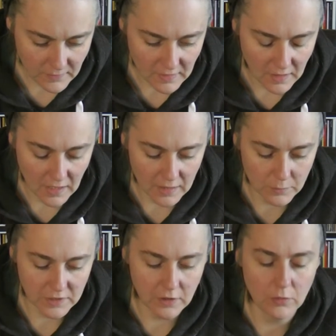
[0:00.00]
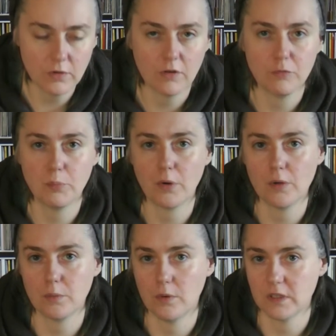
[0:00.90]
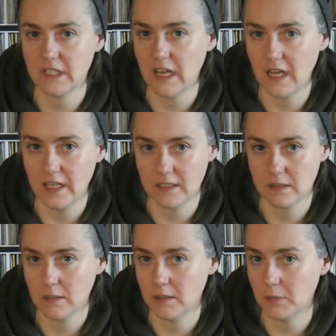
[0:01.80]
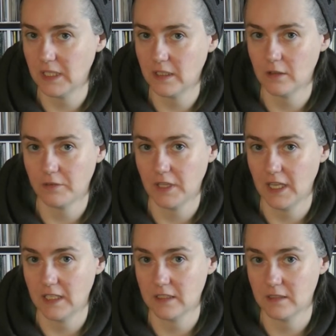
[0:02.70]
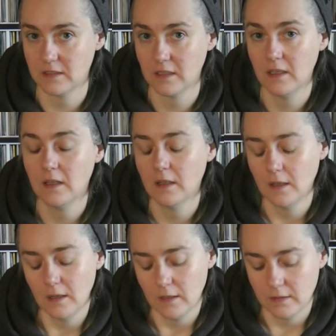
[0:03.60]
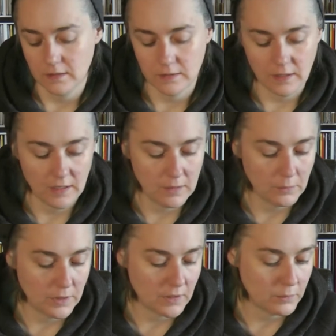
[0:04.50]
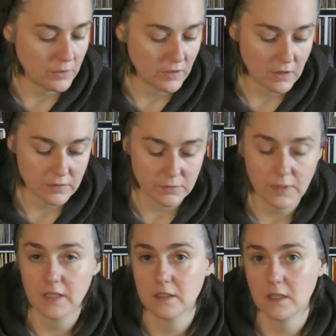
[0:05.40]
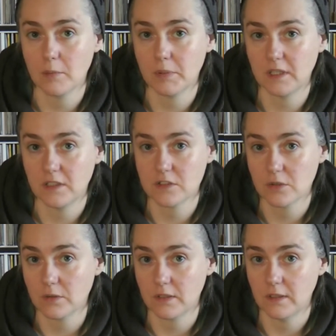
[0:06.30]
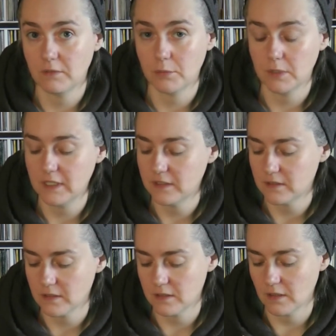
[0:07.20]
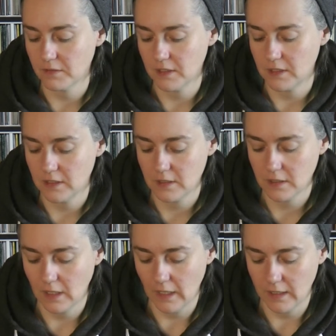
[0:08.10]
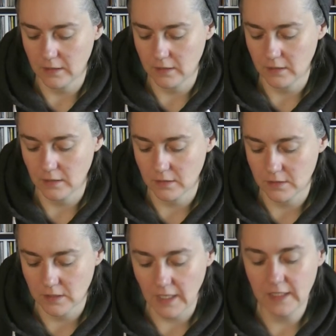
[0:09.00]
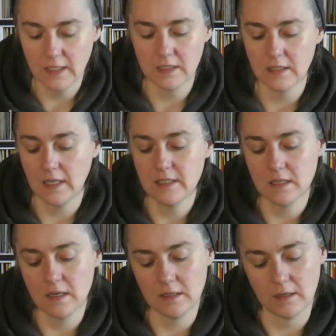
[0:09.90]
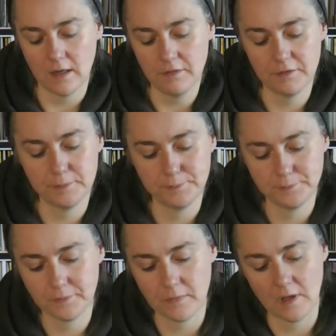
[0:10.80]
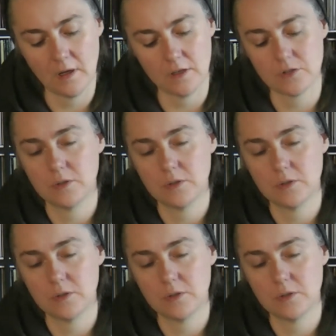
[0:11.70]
And when the owner of Broadwalk died in the beginning of the 80s, they were without a record company, so they never released the stuff they did. And Tonight and the Nights Are Not Enough, I'll show you